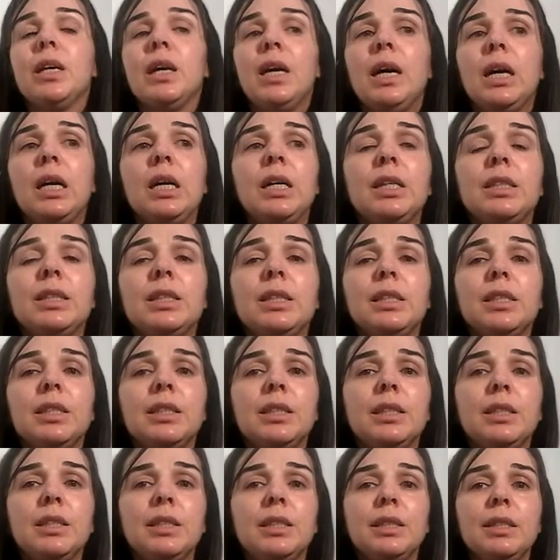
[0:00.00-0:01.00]

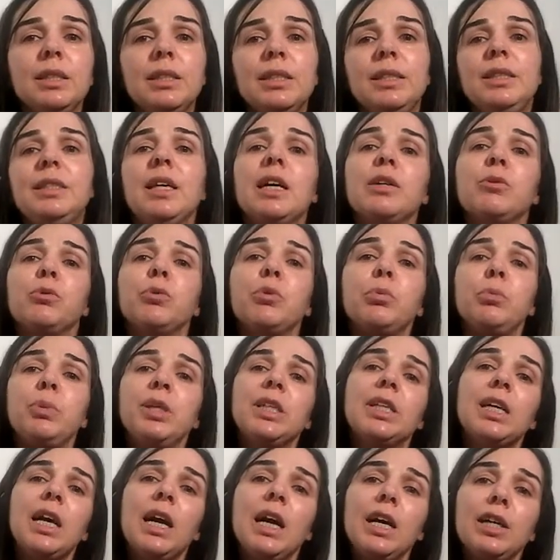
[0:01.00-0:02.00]
and that will
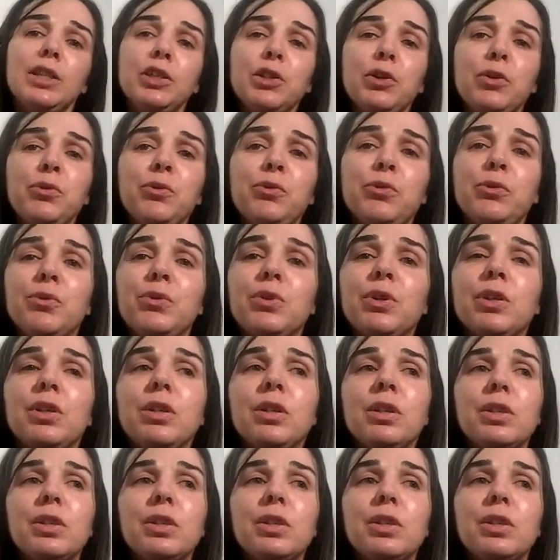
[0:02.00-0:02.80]
be kind of